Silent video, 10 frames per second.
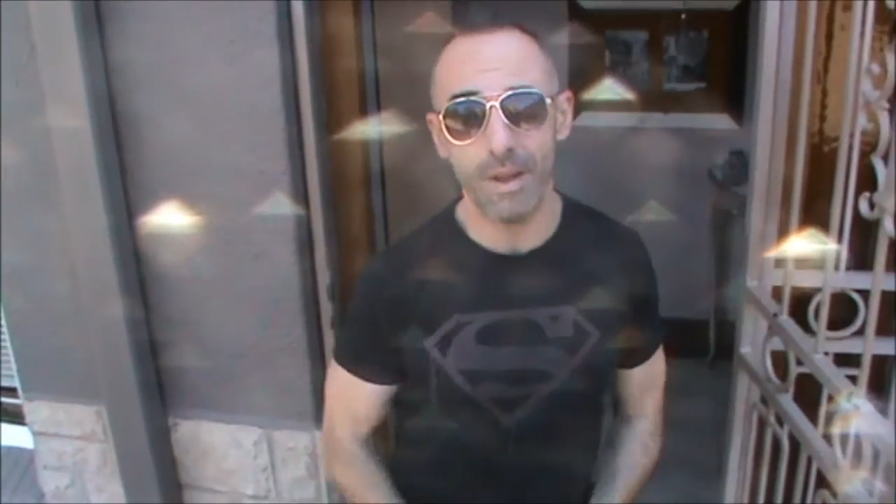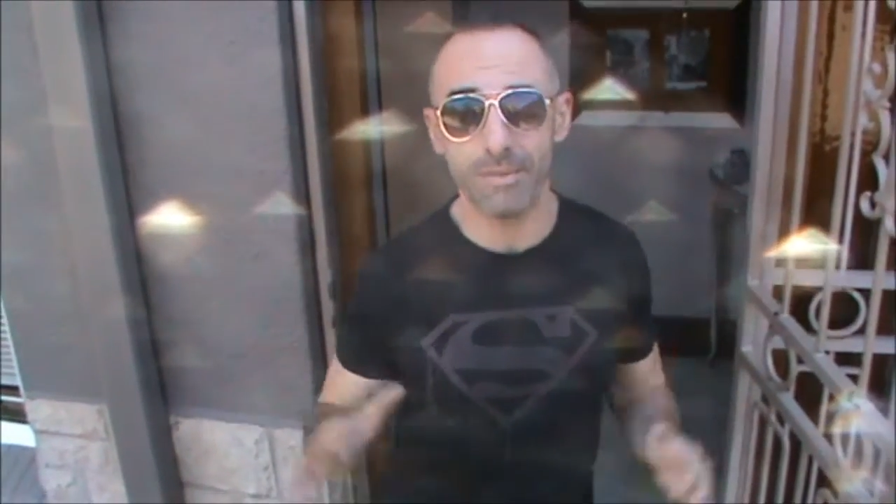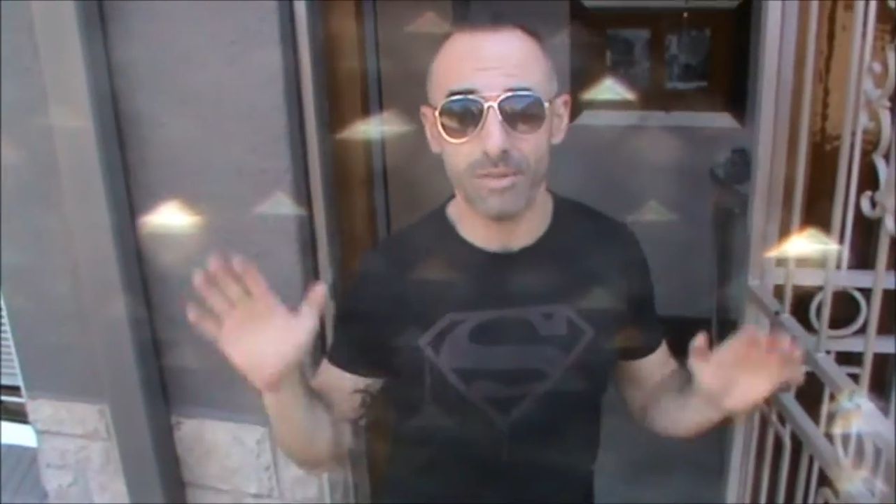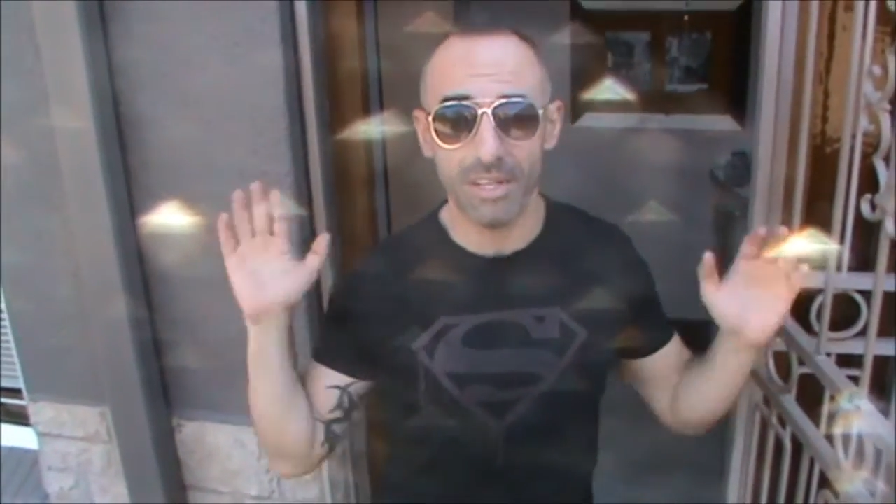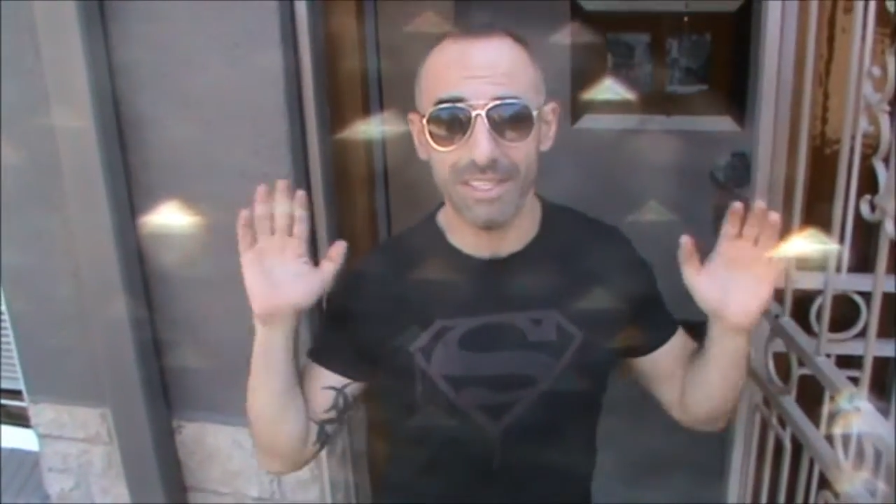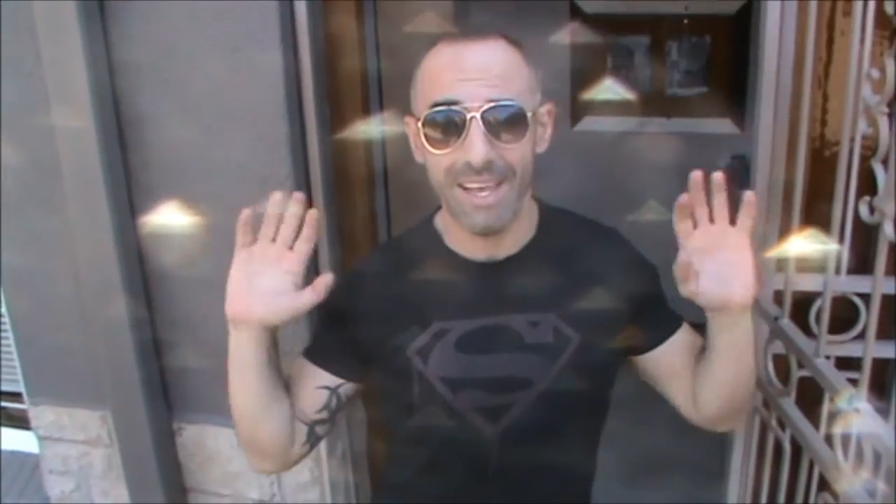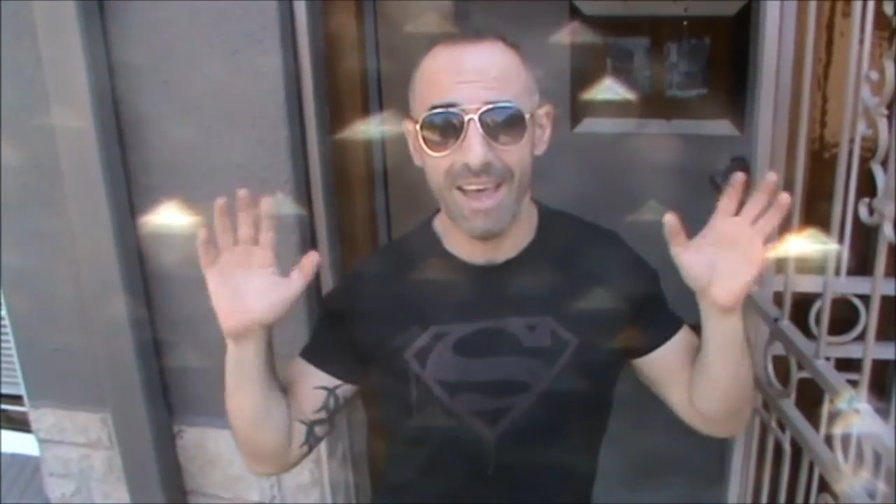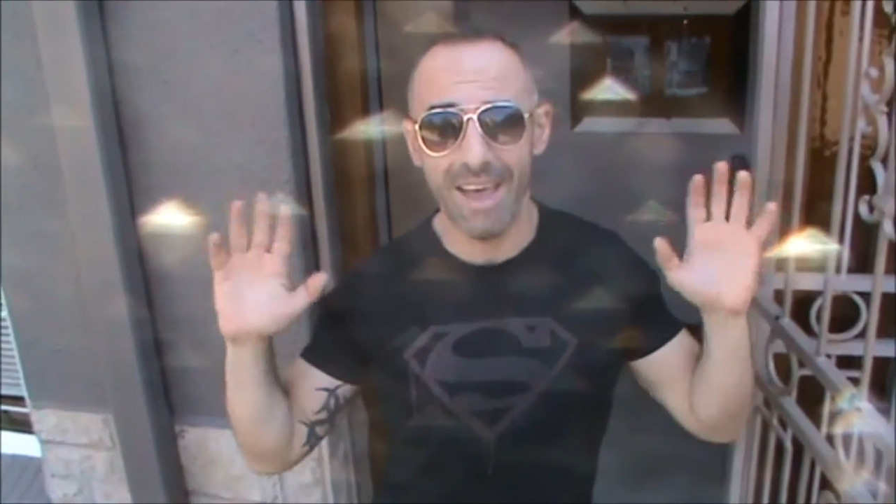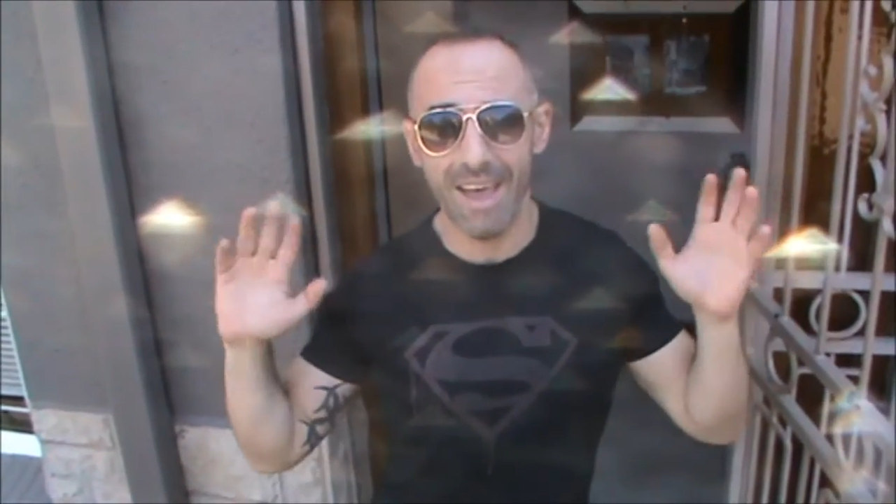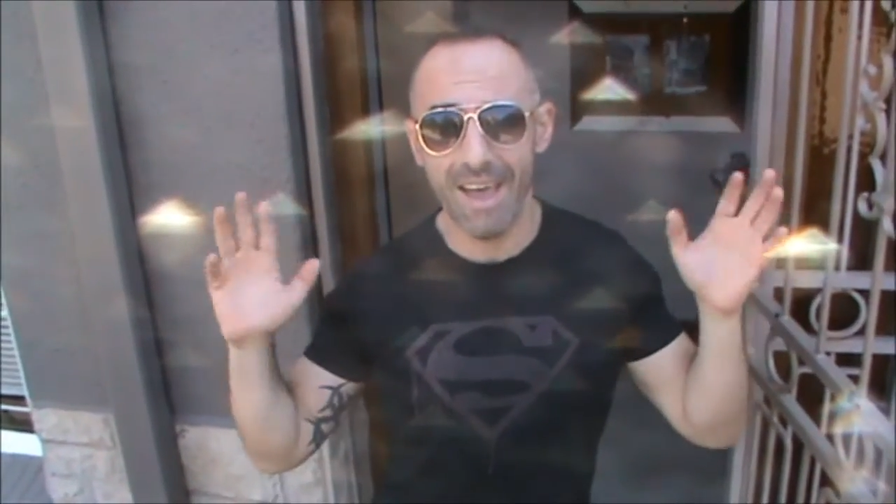My name's Chris.
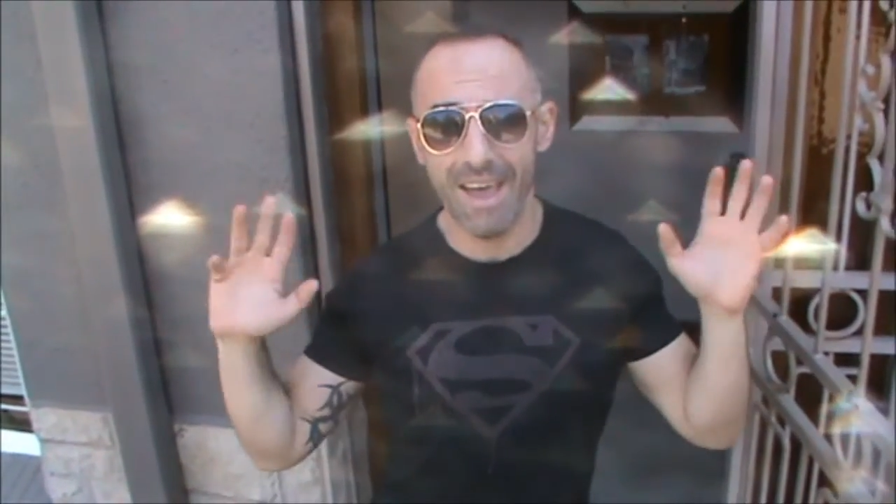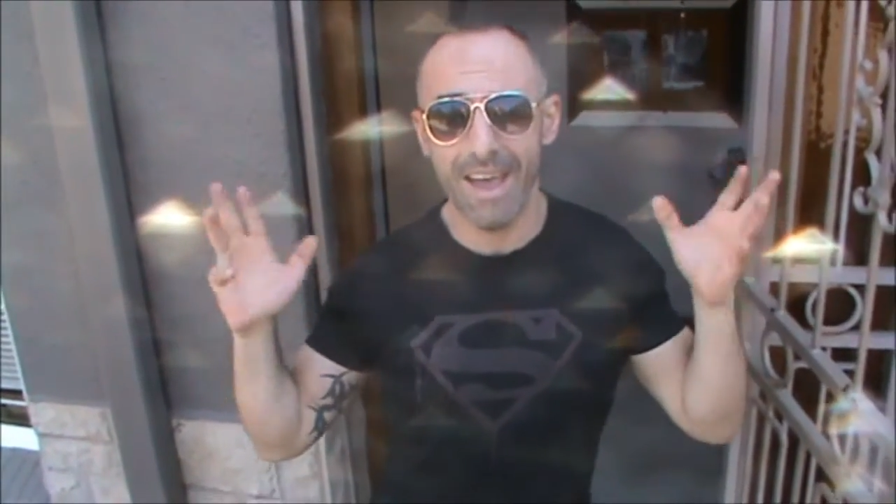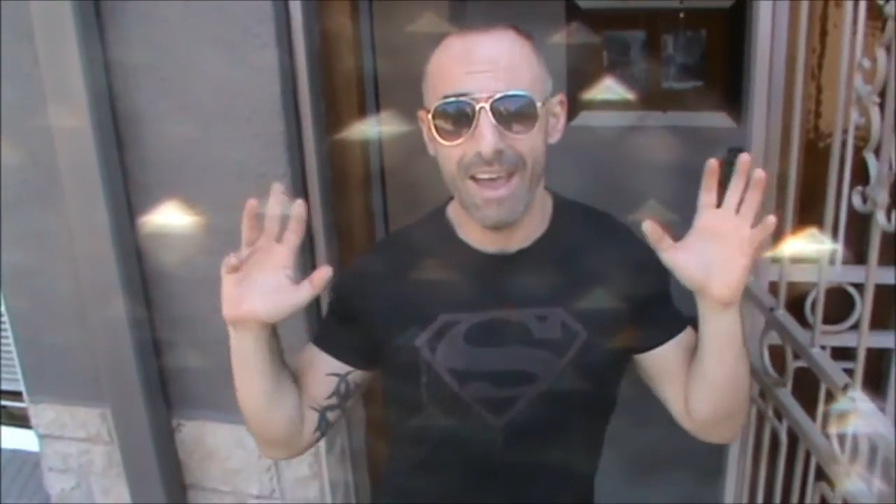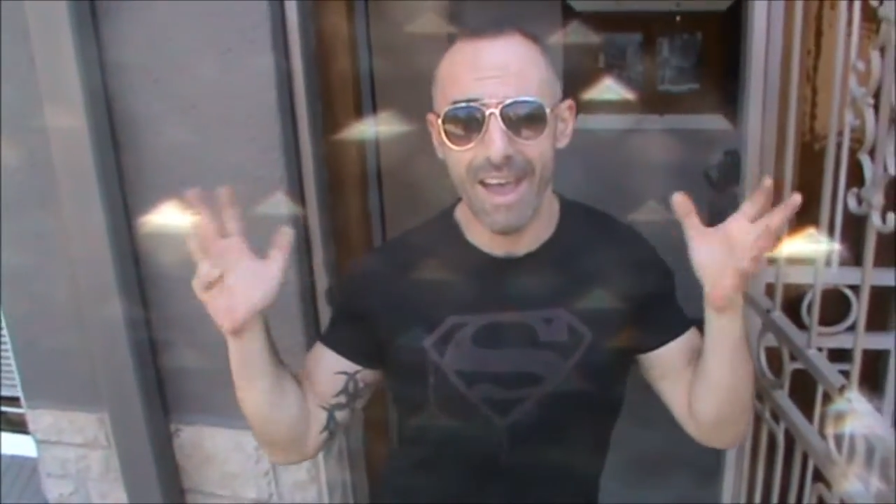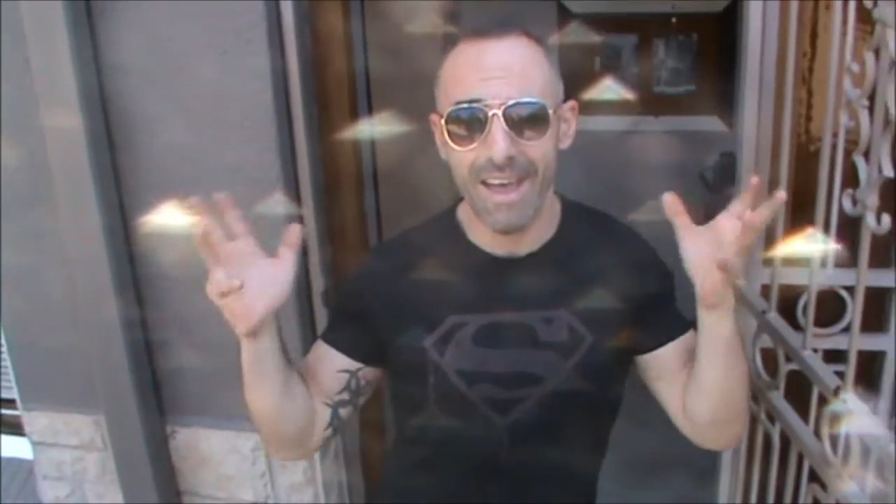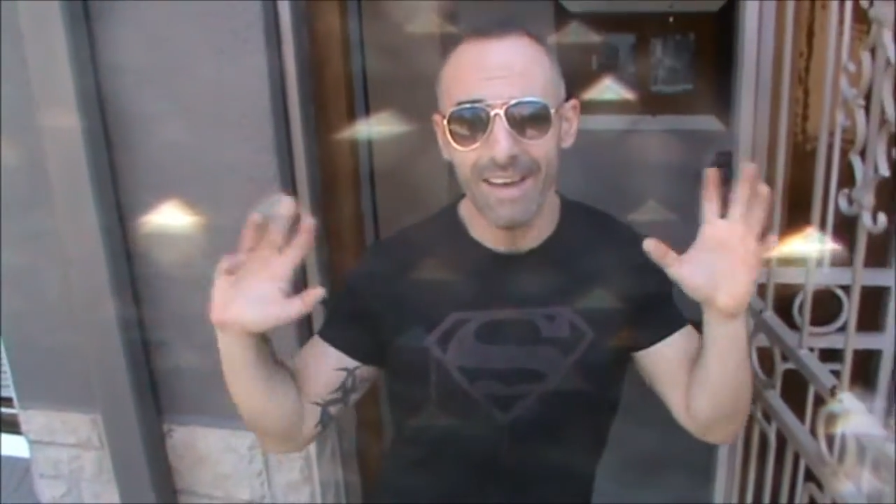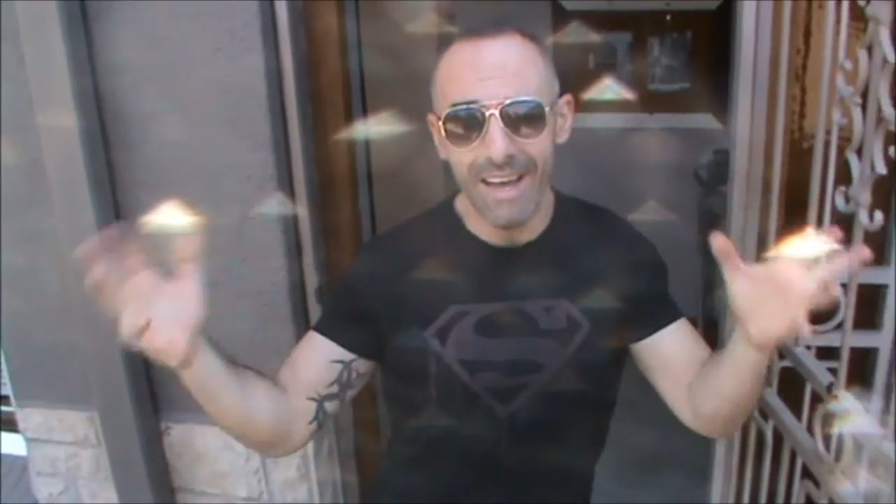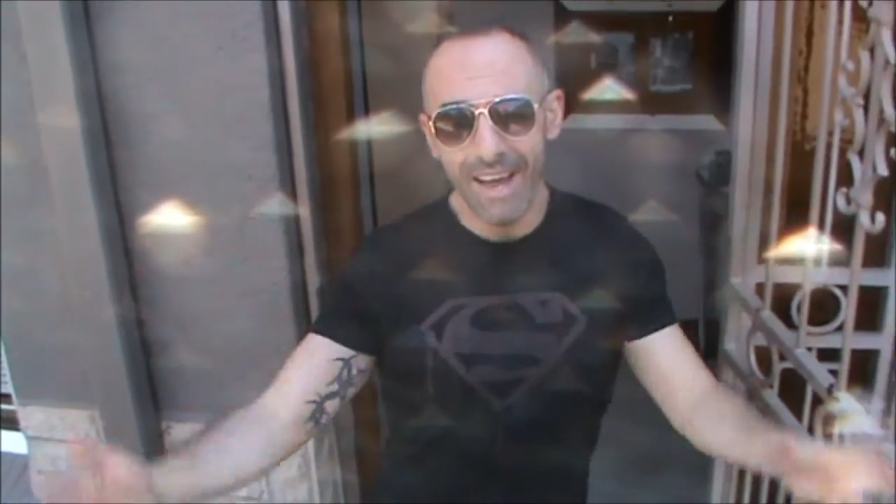Hey!